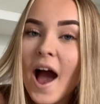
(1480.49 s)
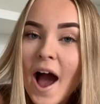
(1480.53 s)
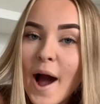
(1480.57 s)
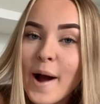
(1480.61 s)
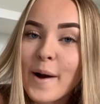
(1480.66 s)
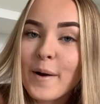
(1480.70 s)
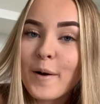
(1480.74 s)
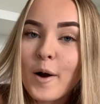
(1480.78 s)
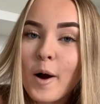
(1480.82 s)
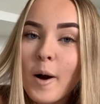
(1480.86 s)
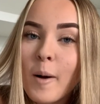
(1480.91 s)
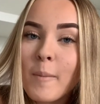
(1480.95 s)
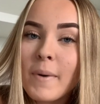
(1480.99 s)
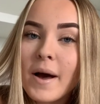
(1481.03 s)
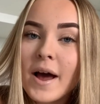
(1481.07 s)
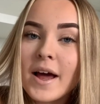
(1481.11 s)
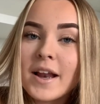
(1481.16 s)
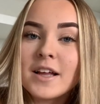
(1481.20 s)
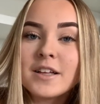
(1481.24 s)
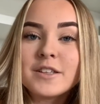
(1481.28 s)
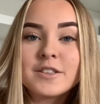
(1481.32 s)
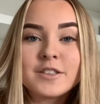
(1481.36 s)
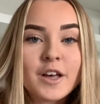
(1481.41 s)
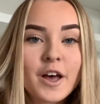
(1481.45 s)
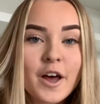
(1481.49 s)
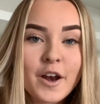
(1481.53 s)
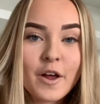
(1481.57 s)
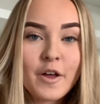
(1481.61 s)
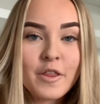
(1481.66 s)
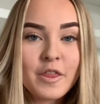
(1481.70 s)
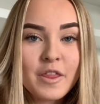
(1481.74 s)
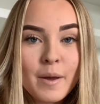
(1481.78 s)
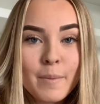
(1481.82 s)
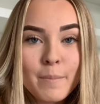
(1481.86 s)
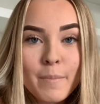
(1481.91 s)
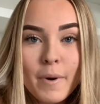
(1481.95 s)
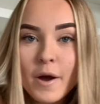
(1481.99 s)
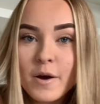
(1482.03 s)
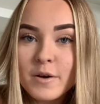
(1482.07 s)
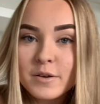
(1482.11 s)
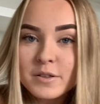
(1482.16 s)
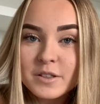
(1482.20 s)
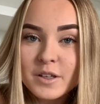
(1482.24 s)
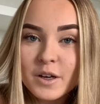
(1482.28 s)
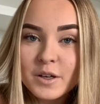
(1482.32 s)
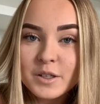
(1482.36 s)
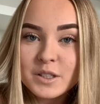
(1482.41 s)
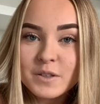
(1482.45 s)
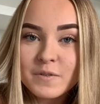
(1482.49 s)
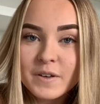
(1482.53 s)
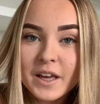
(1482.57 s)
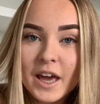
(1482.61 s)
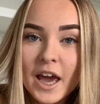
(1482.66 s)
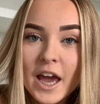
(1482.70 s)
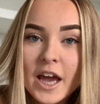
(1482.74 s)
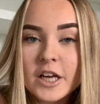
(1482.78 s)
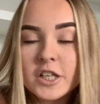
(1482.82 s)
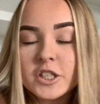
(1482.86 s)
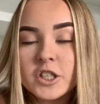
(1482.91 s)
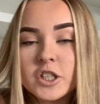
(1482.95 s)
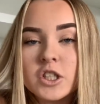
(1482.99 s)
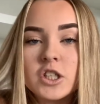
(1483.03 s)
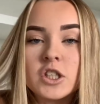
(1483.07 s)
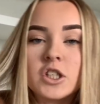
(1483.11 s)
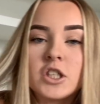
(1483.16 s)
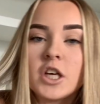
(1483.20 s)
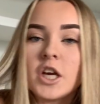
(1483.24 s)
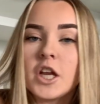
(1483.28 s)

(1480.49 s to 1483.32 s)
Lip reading: and comment and turn on the post notifications